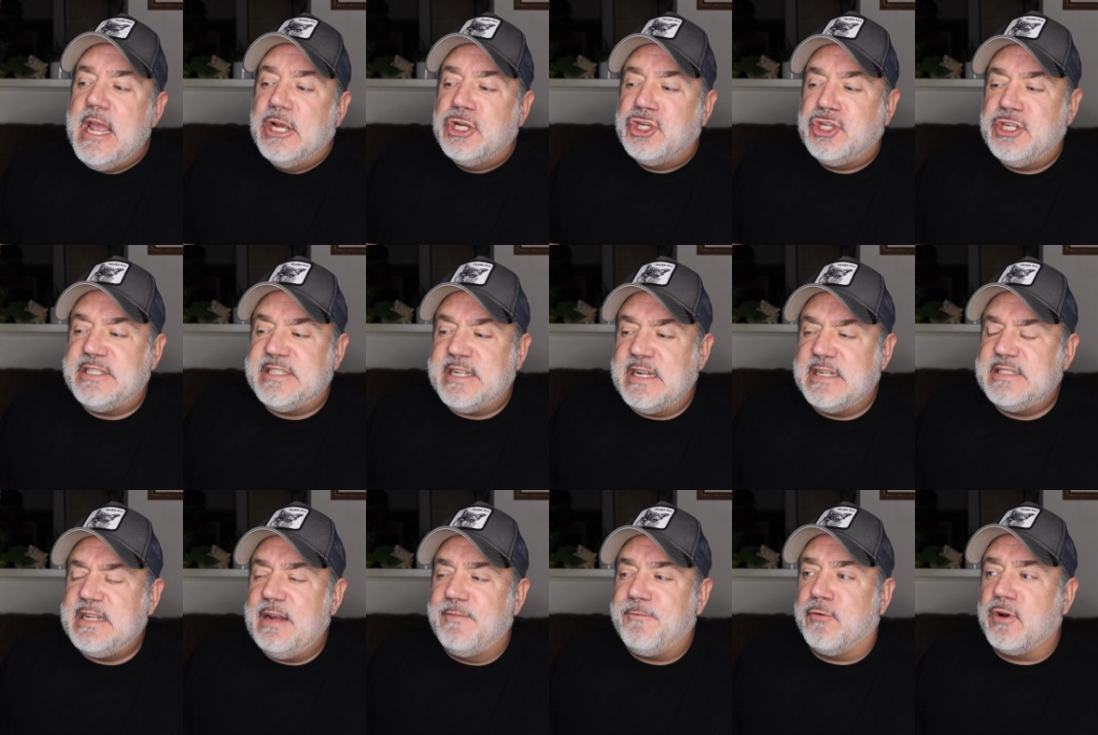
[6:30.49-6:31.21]
She
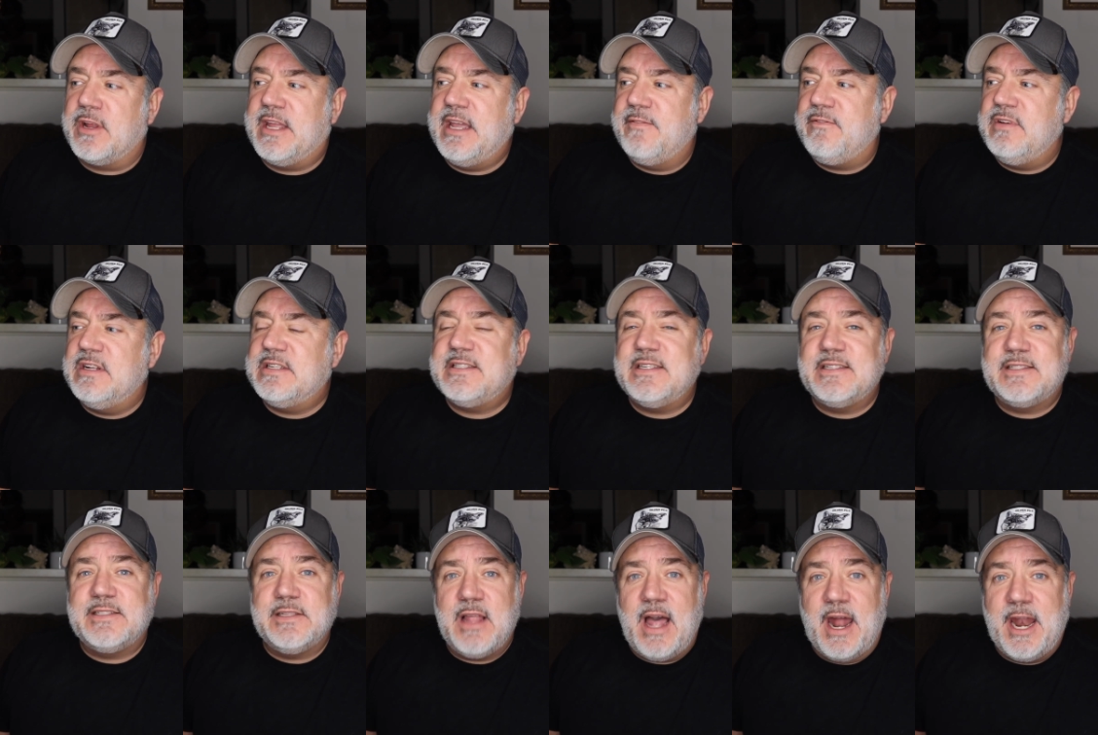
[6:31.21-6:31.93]
says that forgiveness
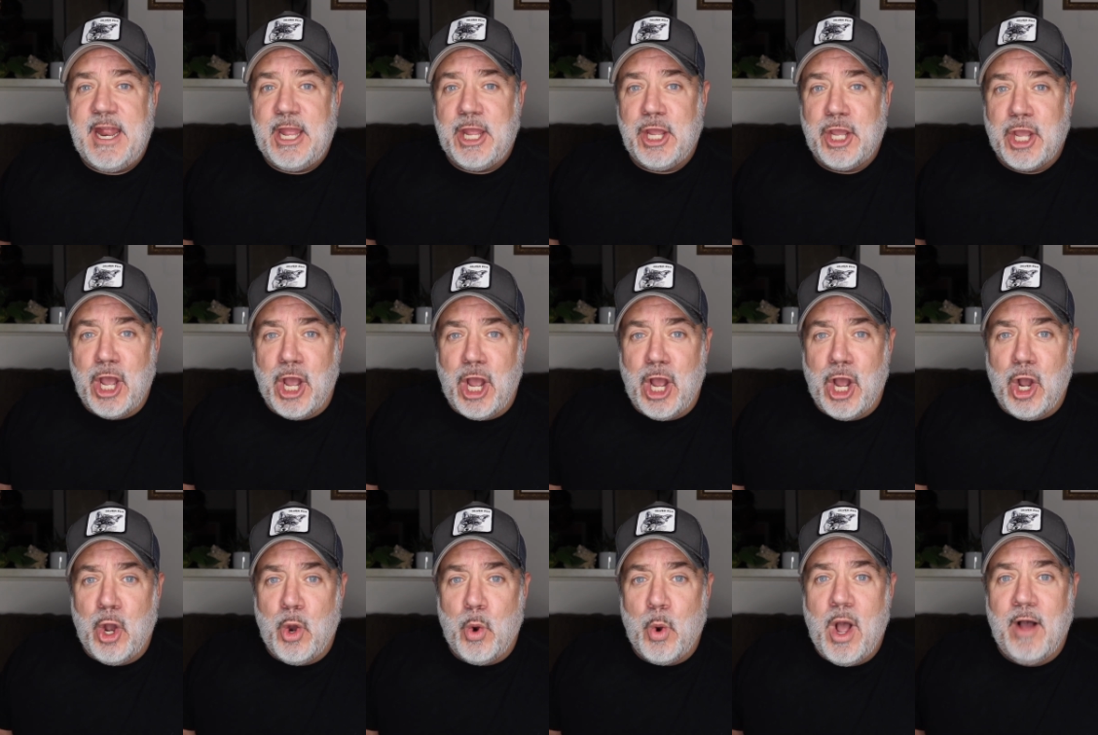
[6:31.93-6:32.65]
is letting
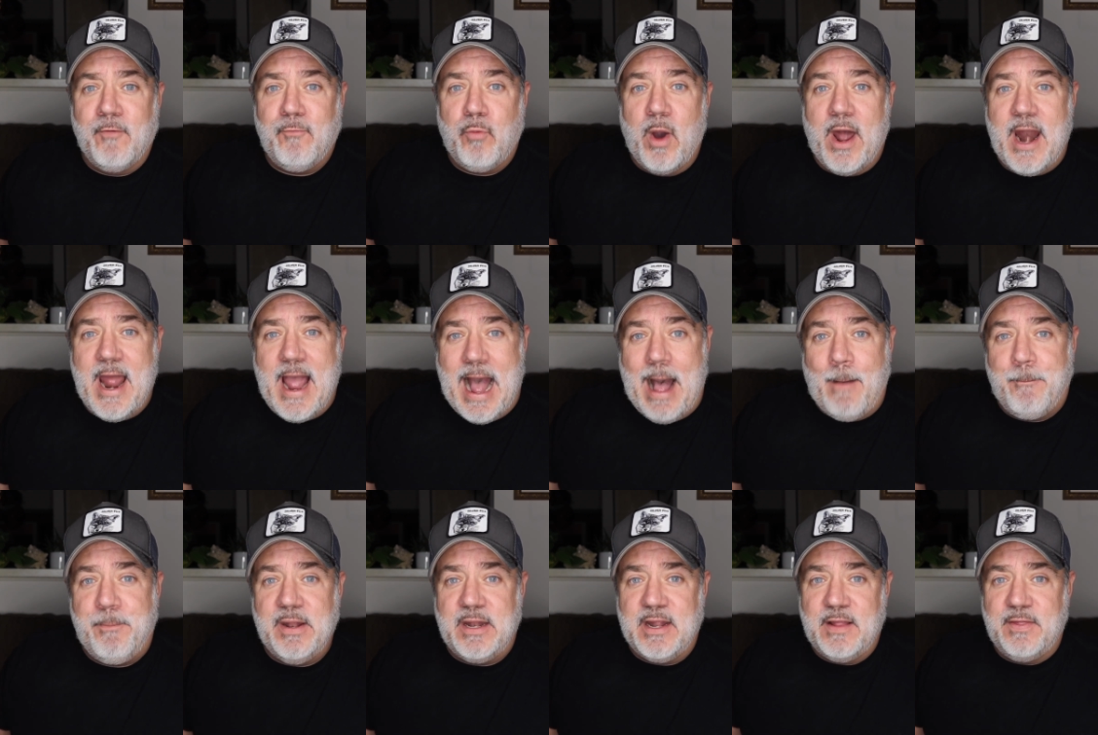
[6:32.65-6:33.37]
go of what
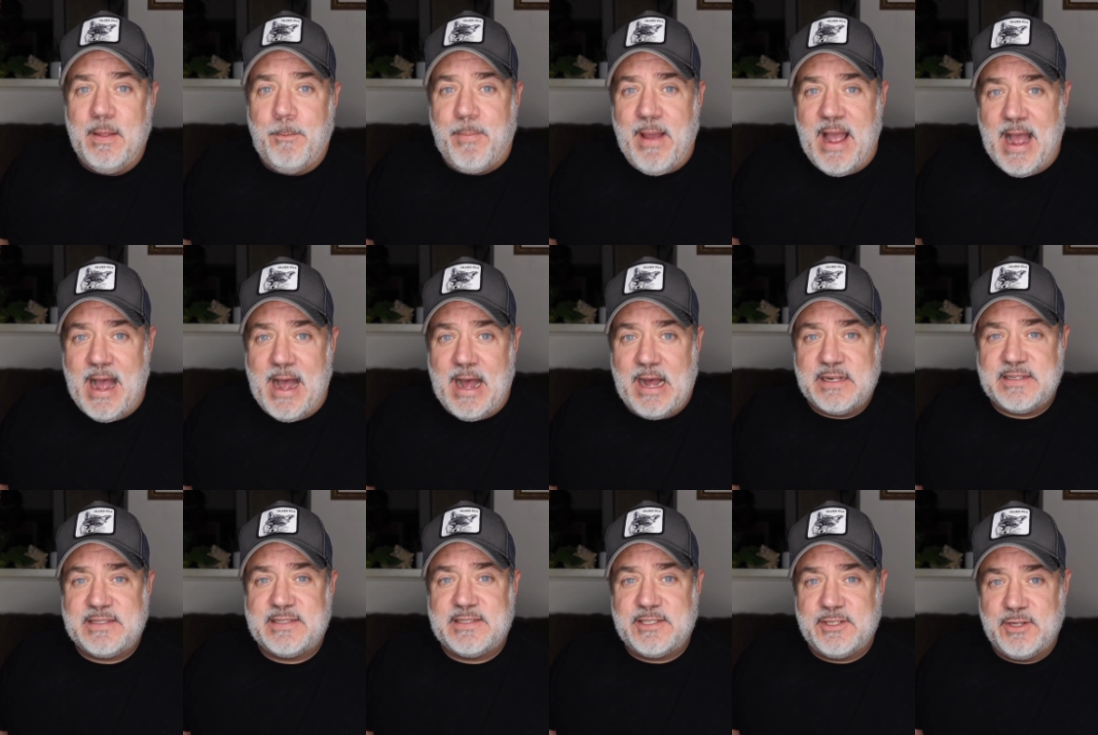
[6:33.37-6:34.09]
happened in the
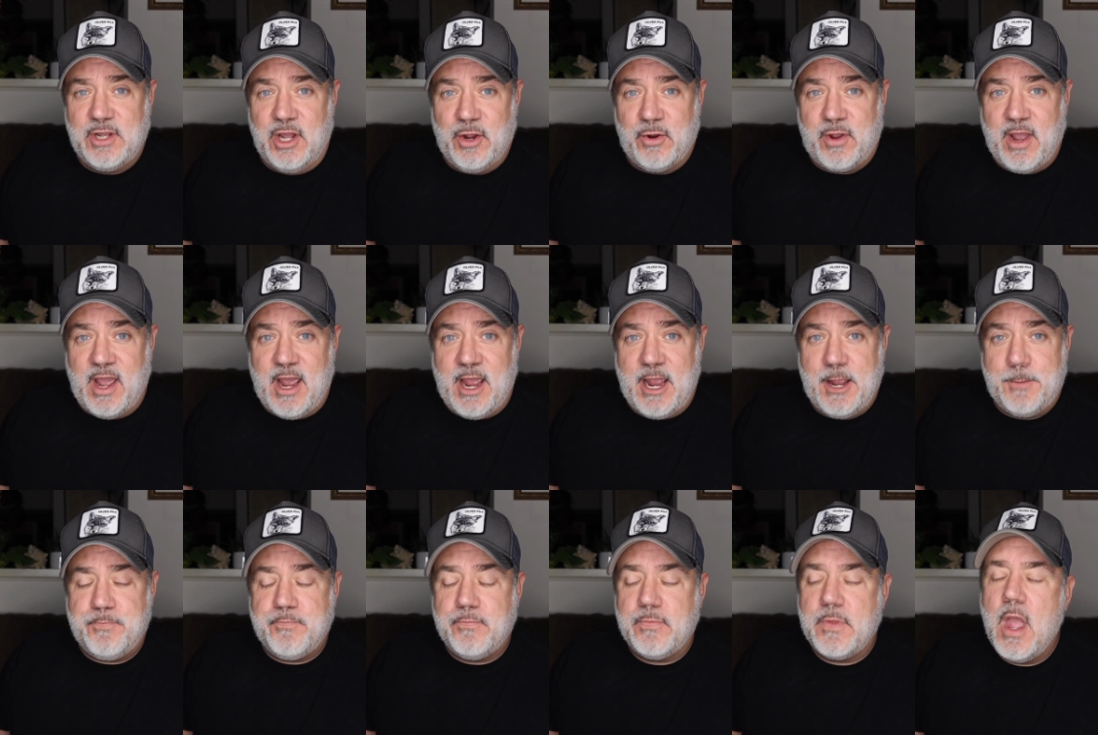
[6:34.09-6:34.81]
past,
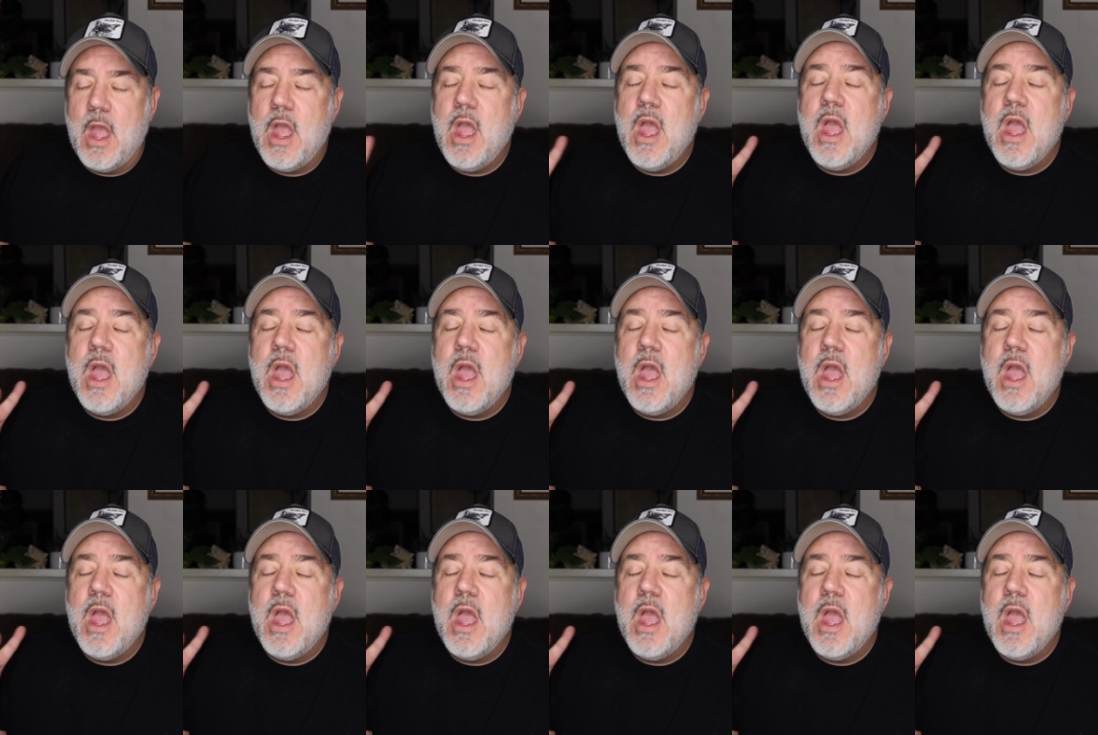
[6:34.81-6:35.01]
okay?